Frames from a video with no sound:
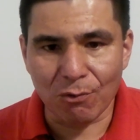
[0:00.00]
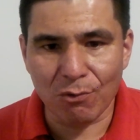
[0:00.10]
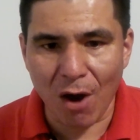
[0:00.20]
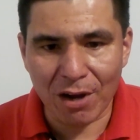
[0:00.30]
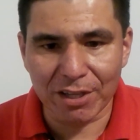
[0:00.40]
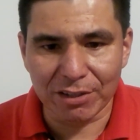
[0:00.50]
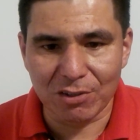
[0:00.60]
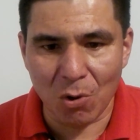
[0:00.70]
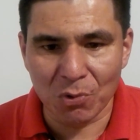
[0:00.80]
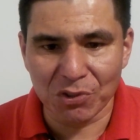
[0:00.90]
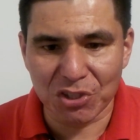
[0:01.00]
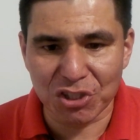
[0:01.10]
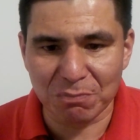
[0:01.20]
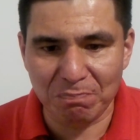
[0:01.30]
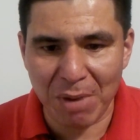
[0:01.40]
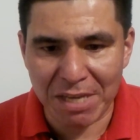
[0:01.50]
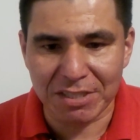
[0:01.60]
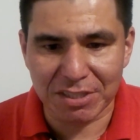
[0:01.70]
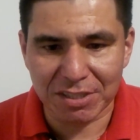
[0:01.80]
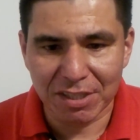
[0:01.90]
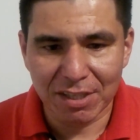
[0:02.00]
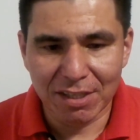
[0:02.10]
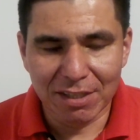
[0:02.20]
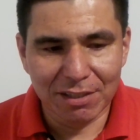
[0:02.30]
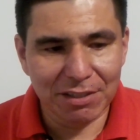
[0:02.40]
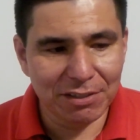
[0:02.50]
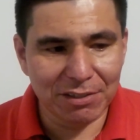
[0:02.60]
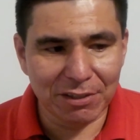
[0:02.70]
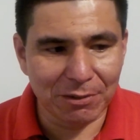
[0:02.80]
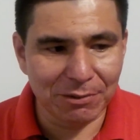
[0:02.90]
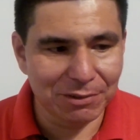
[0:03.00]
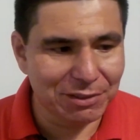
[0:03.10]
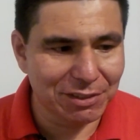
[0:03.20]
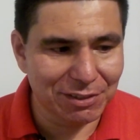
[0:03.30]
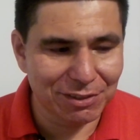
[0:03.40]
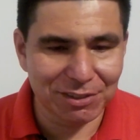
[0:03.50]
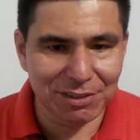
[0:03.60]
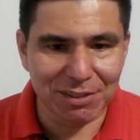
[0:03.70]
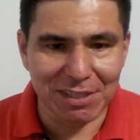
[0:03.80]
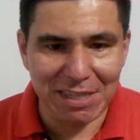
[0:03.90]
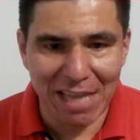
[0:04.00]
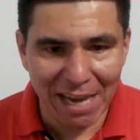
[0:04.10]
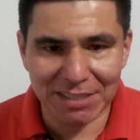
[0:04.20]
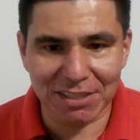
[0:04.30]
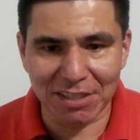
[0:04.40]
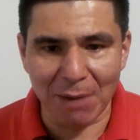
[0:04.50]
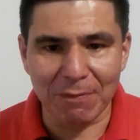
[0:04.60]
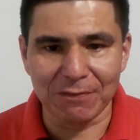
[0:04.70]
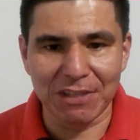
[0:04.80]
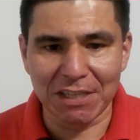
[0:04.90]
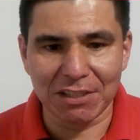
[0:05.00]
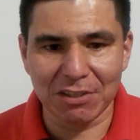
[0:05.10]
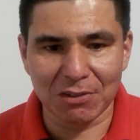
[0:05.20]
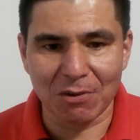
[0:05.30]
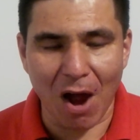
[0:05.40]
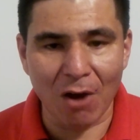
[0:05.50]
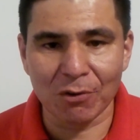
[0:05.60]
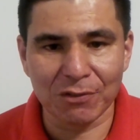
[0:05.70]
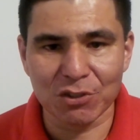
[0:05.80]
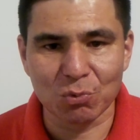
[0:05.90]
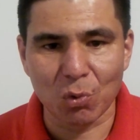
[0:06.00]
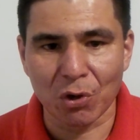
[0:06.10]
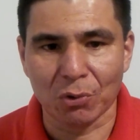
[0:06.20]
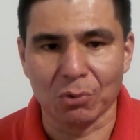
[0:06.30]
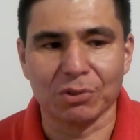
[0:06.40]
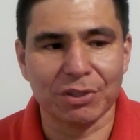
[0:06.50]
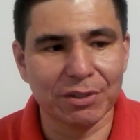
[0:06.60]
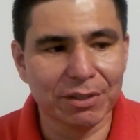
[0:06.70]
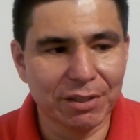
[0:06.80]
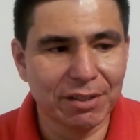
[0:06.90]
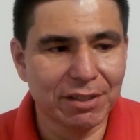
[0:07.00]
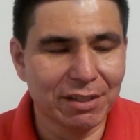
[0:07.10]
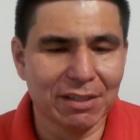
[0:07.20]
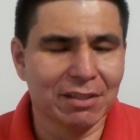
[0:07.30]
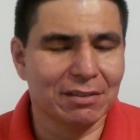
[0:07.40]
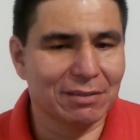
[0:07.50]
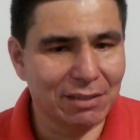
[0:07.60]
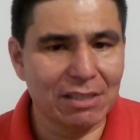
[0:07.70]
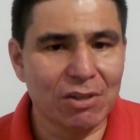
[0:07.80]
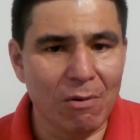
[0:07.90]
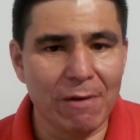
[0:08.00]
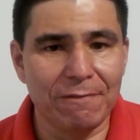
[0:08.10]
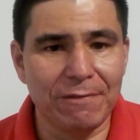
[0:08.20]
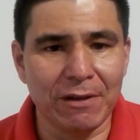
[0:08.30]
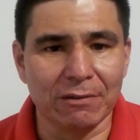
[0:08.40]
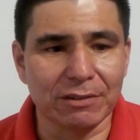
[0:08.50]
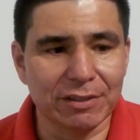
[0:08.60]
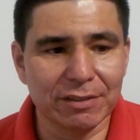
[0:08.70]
rocket going to space, you know, this NASA type of thing, you know, out of this world. That's how I felt.